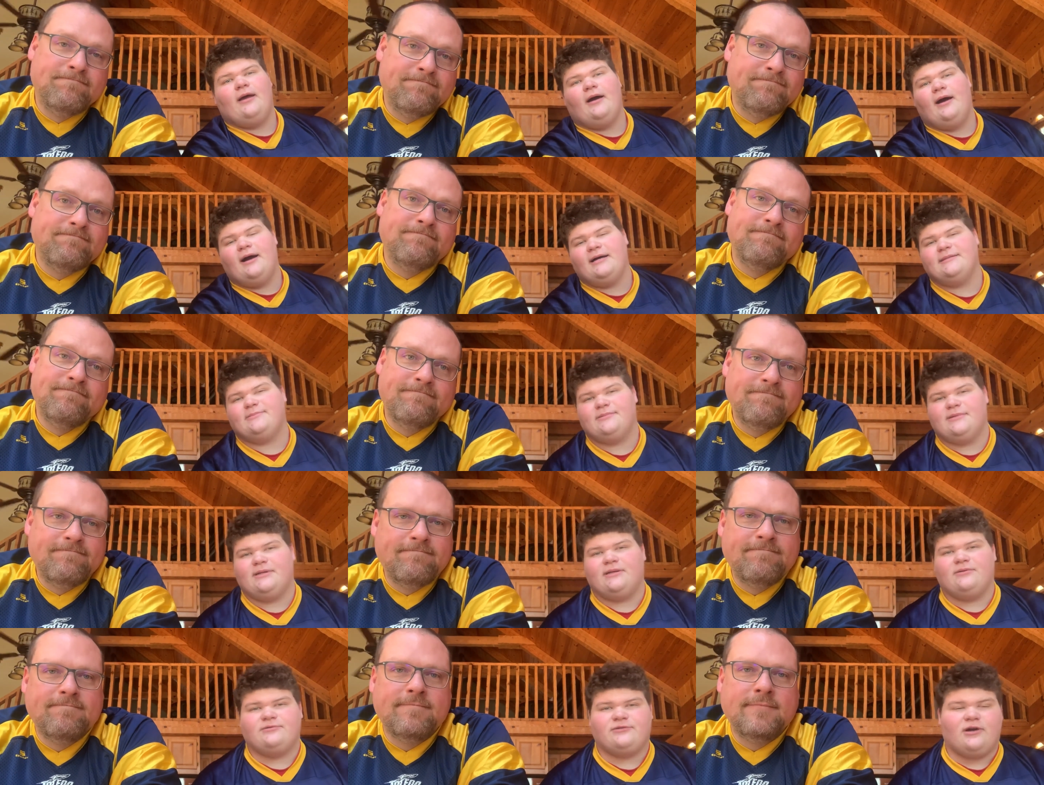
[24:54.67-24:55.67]

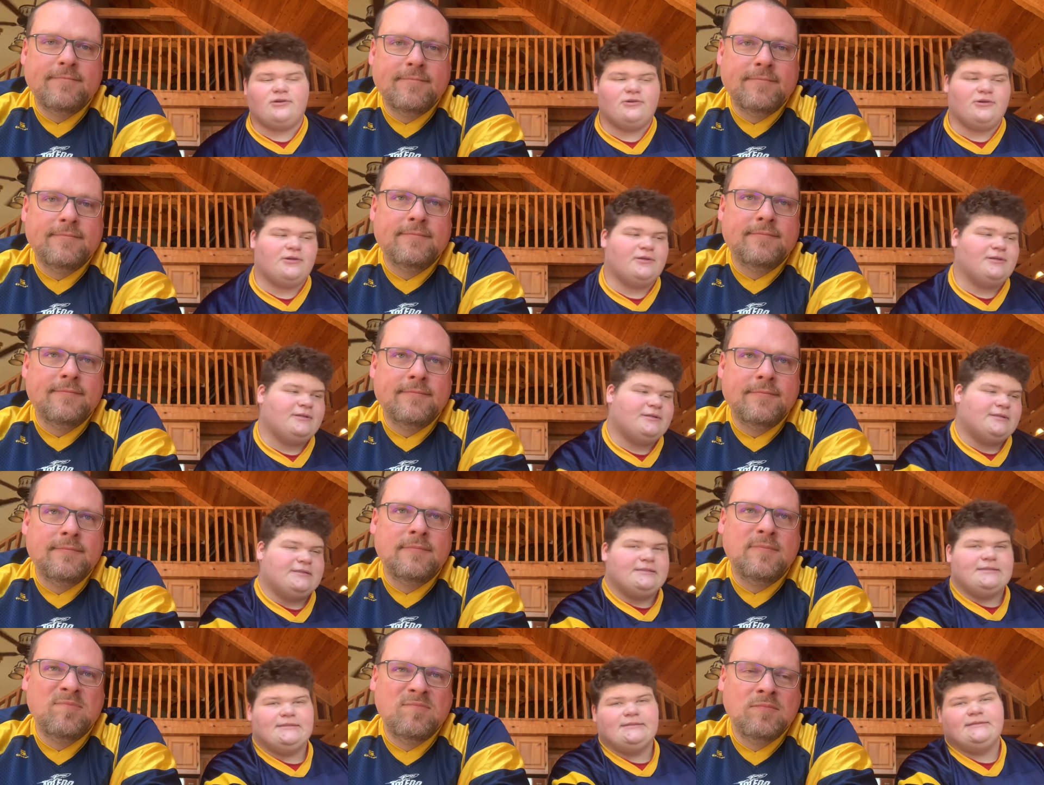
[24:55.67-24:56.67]
Speaker 1: Heisman runner.
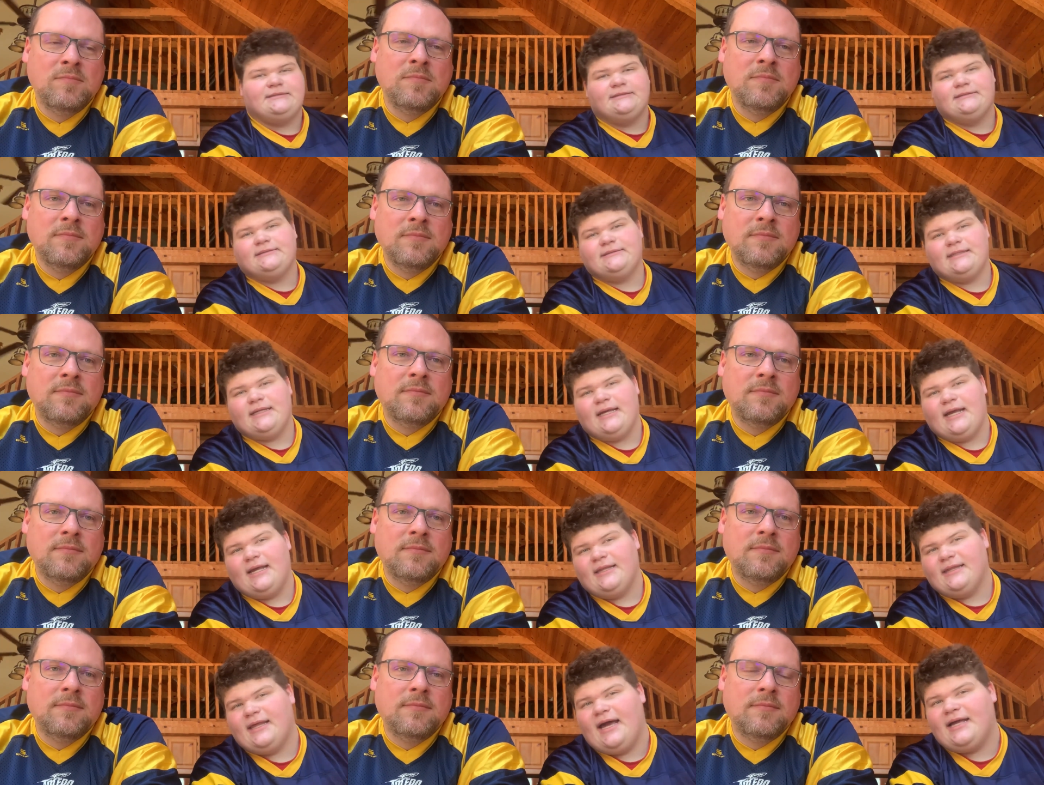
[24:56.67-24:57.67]

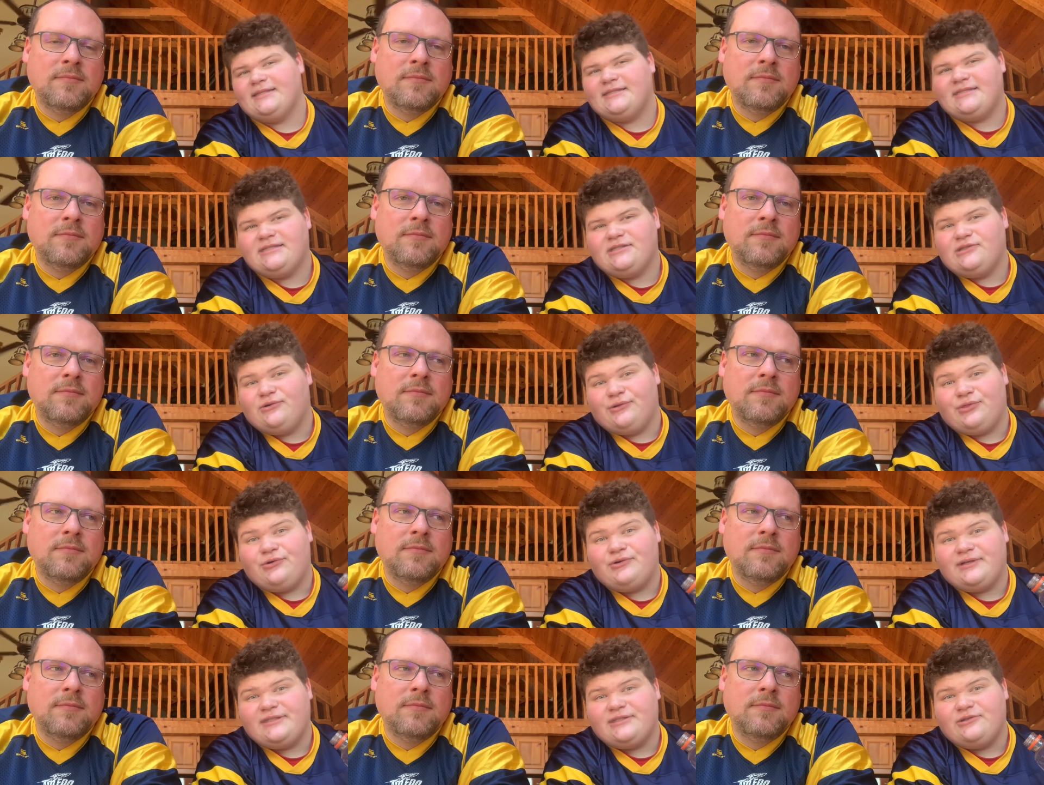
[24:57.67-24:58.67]
And that's your
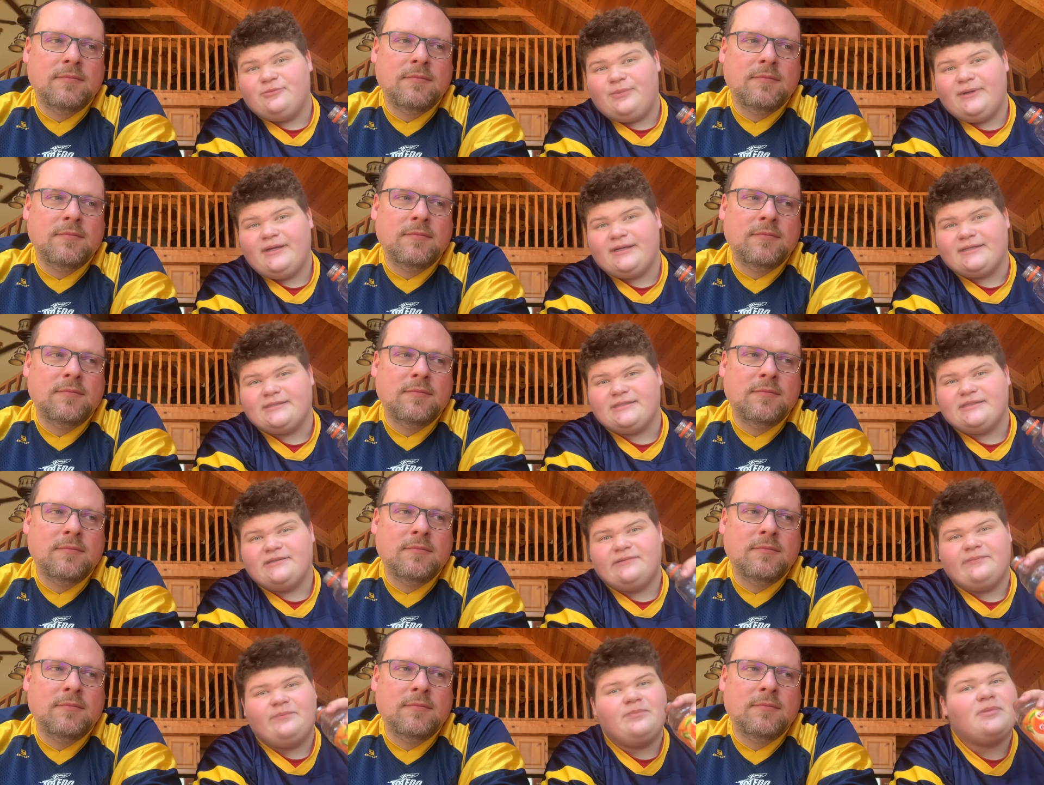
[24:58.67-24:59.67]
thirty-two picks.
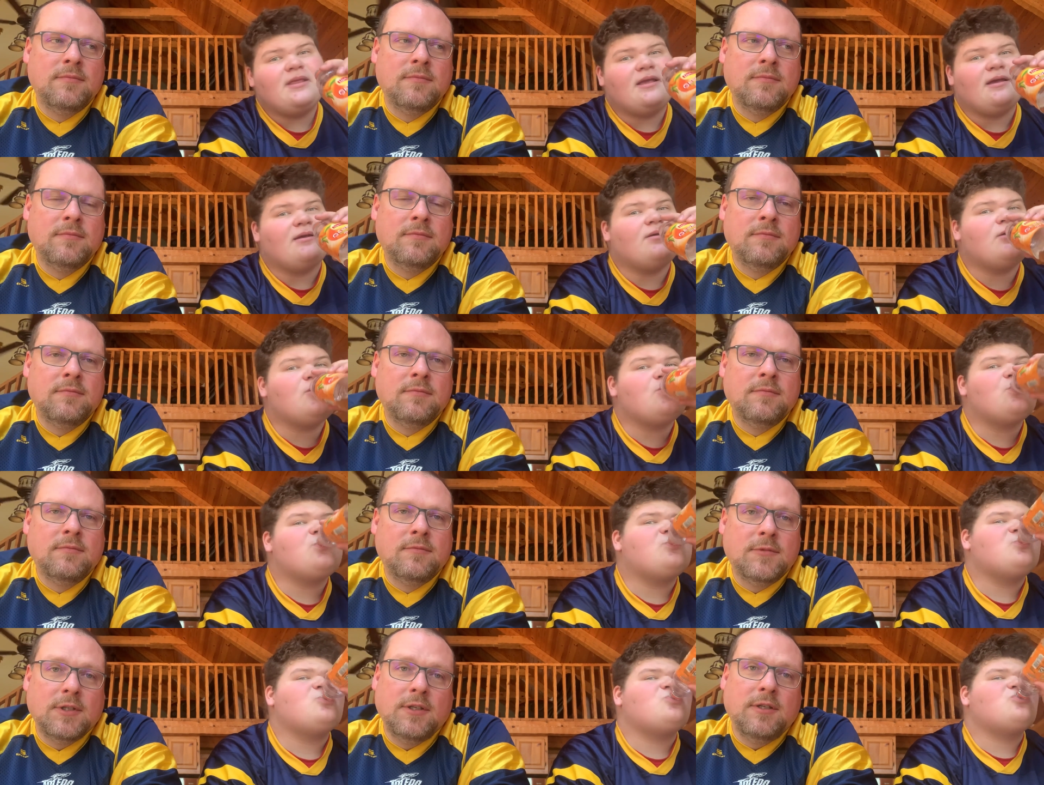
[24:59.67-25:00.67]

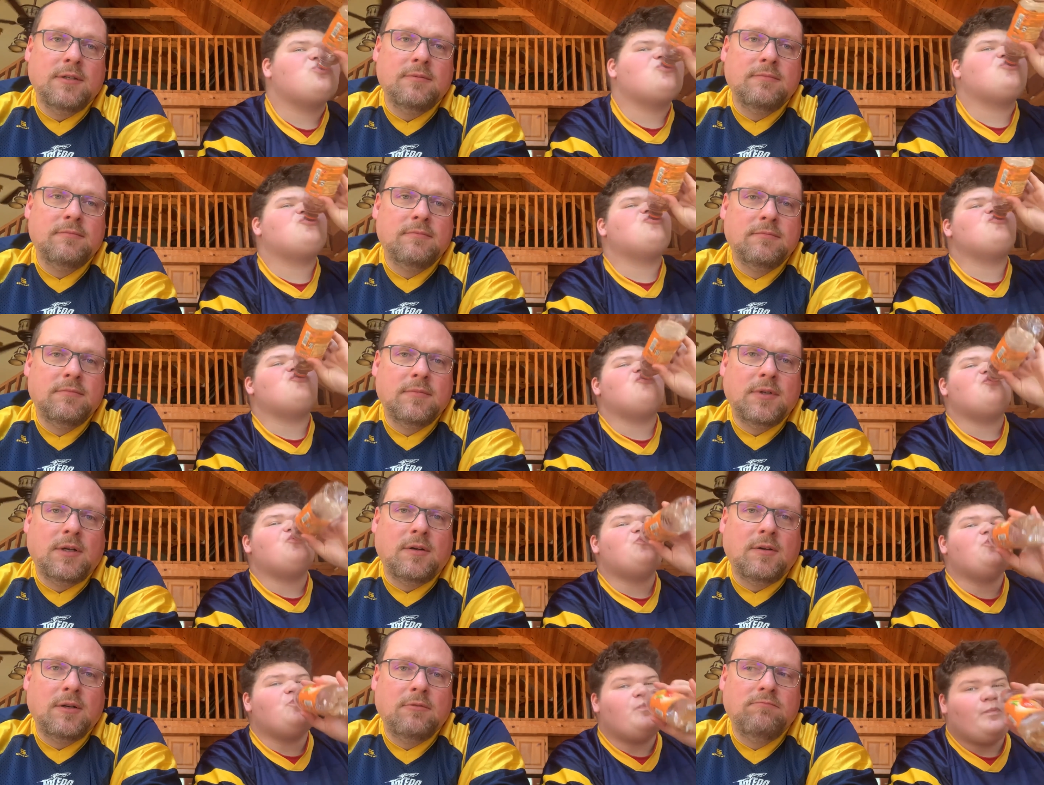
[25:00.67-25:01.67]
Speaker 2: Yeah.
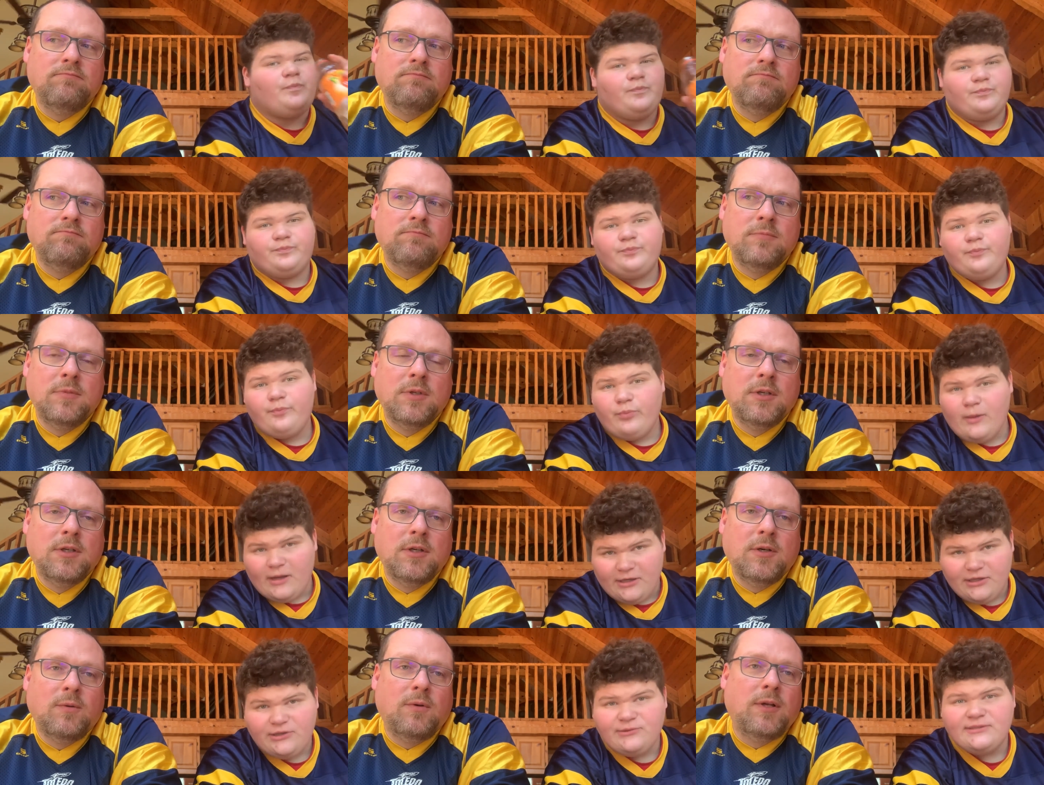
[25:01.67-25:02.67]
All right.
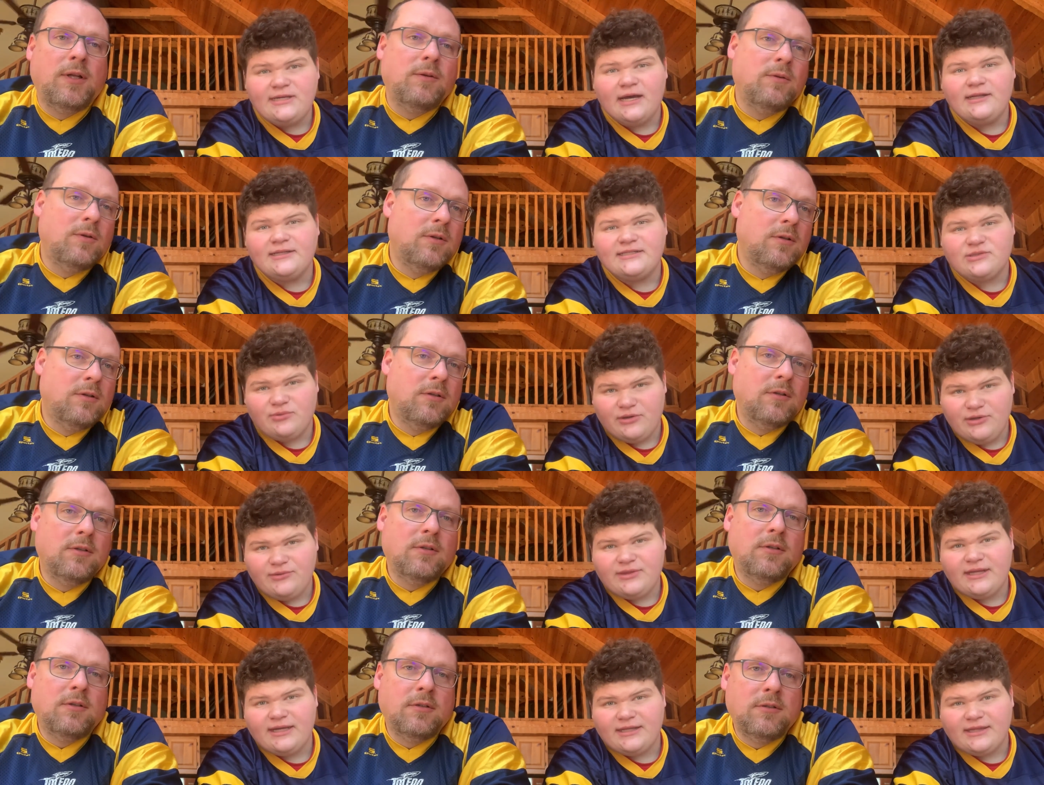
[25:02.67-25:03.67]
Speaker 1: You well, tell us what you
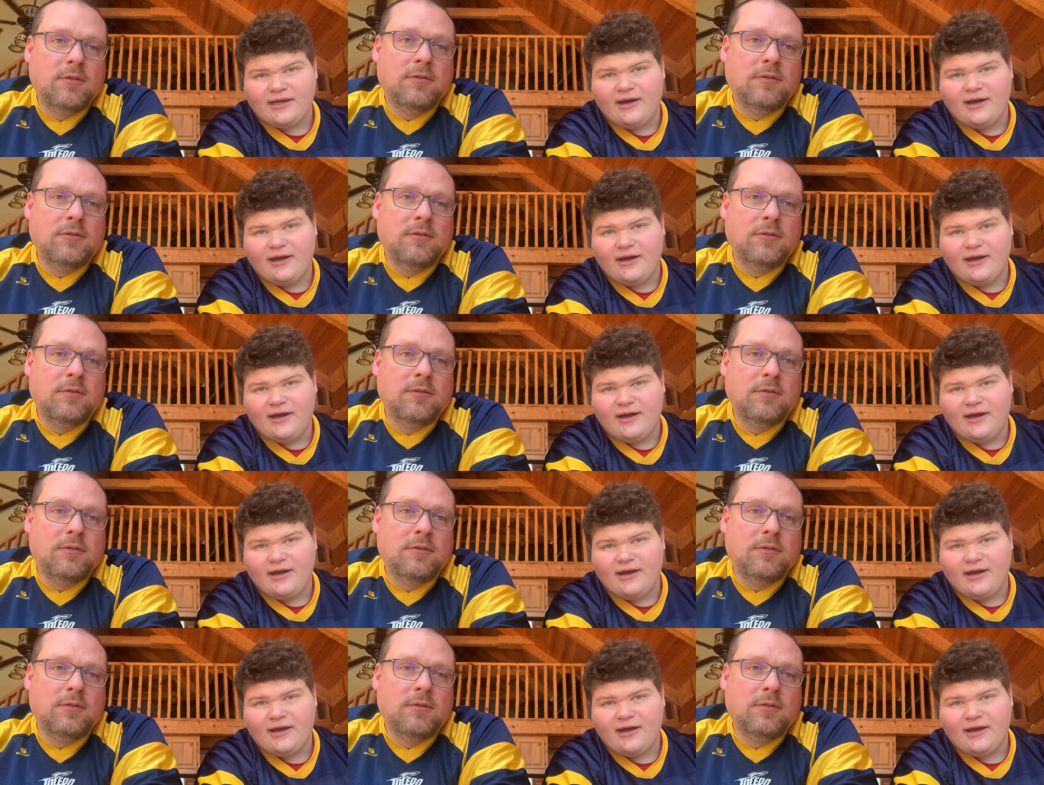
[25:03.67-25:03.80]
think in the